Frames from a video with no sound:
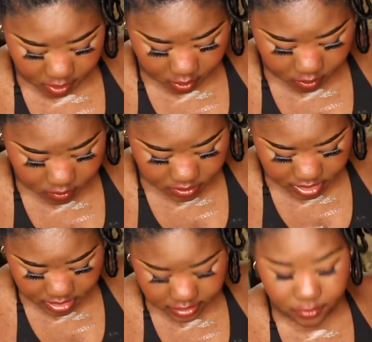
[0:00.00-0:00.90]

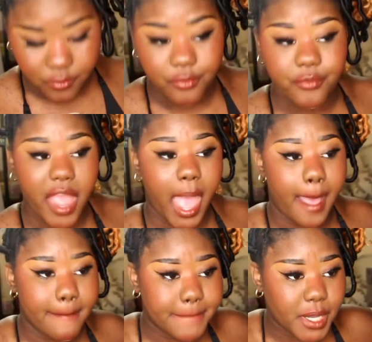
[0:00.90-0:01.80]
Holy
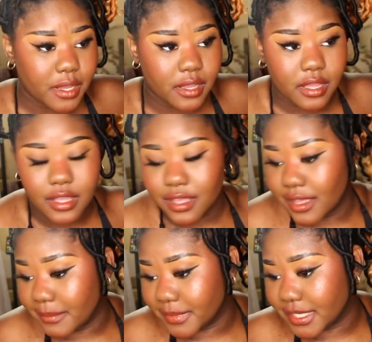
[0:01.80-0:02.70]
crap,
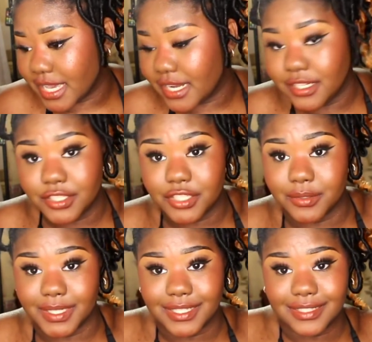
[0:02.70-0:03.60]
I'm getting
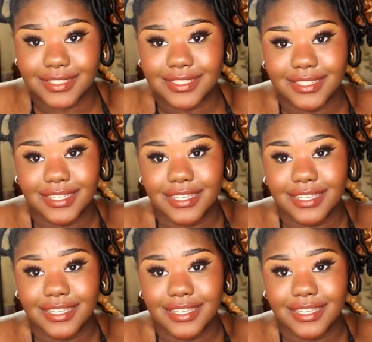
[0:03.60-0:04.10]
to it.